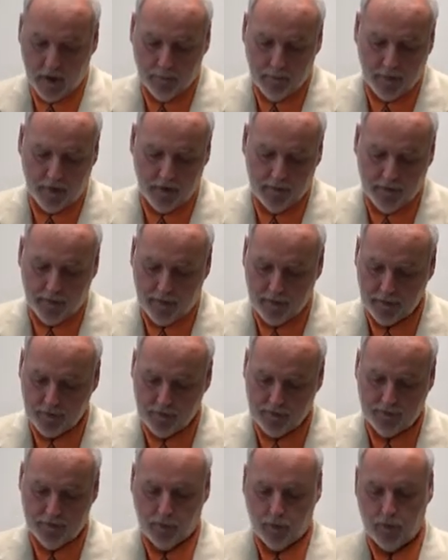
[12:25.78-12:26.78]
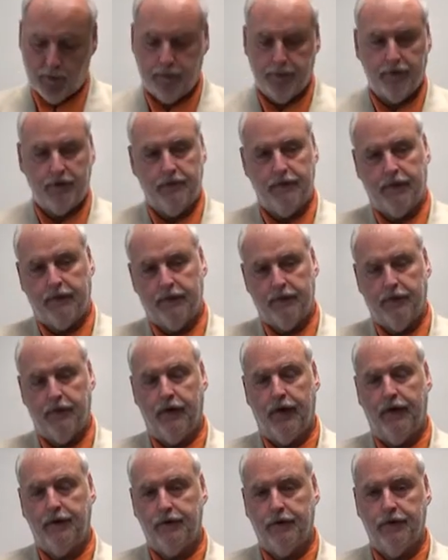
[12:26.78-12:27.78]
My advice for prospective
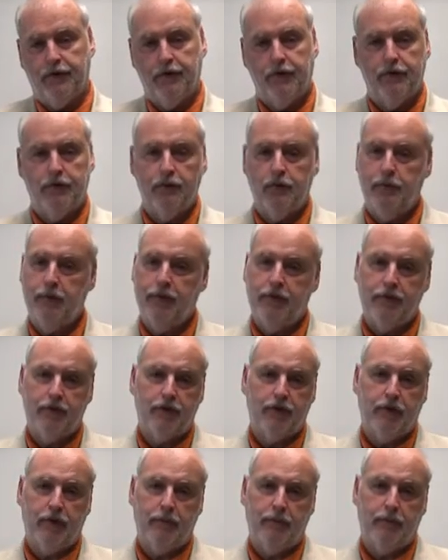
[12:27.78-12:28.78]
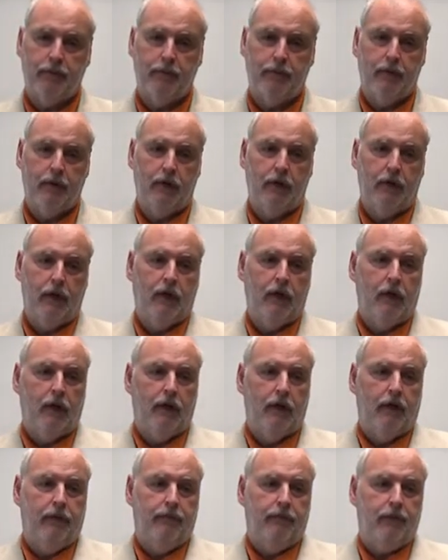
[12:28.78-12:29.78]
graduate students would be the same.
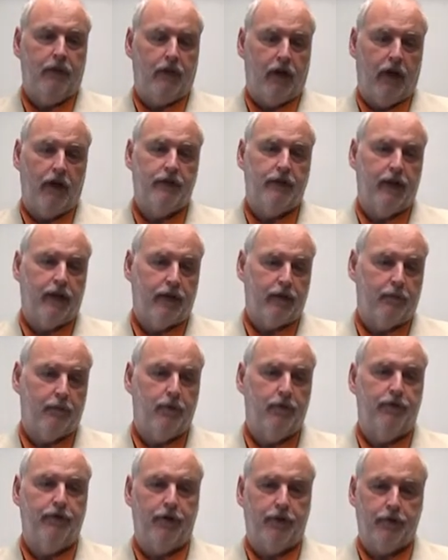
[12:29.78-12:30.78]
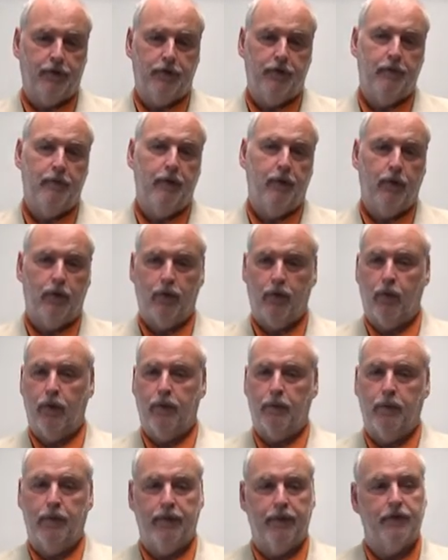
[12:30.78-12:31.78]
Contact professors you may want to
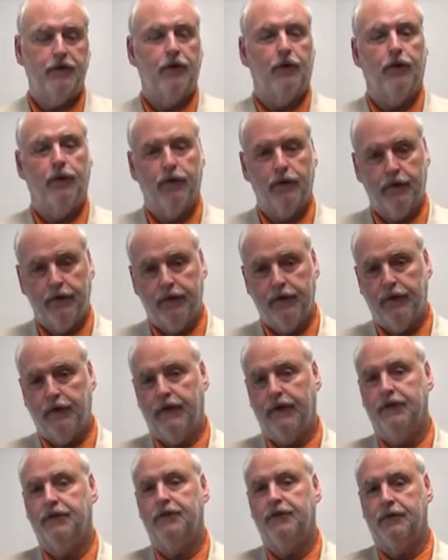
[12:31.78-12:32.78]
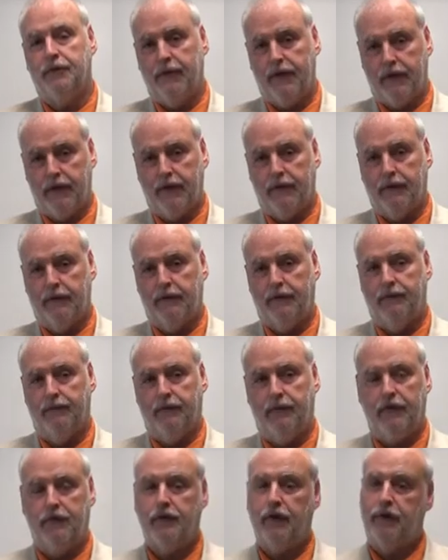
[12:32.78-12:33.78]
work with as early as you can.
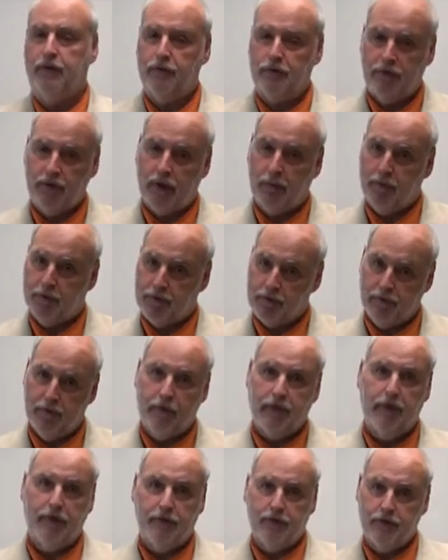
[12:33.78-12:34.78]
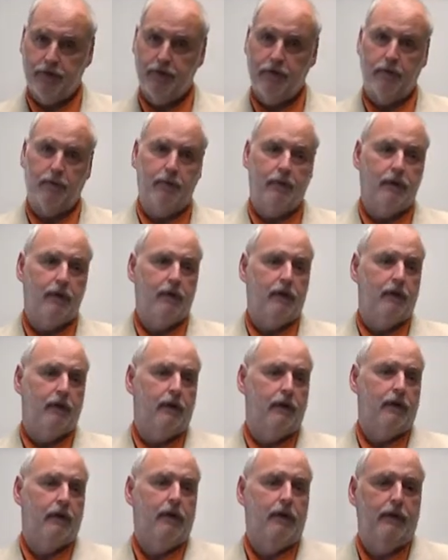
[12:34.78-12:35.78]
Try to establish a relationship.
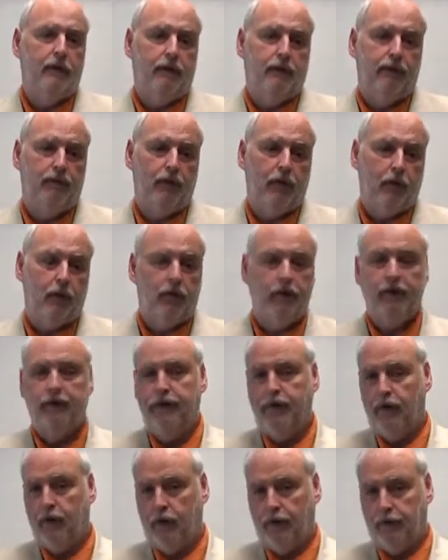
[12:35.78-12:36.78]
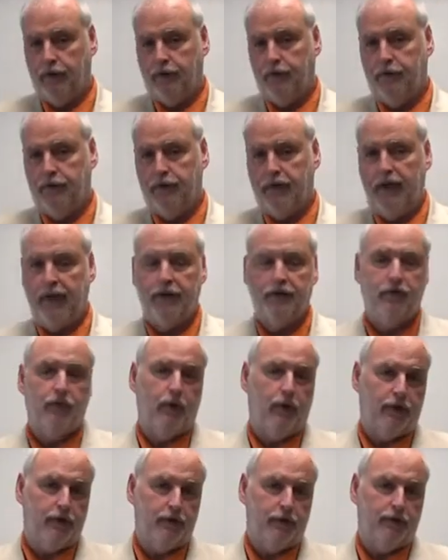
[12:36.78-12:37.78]
Read the articles, ask
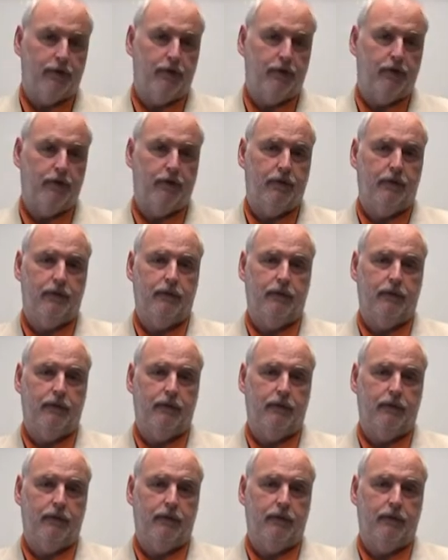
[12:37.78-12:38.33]
questions.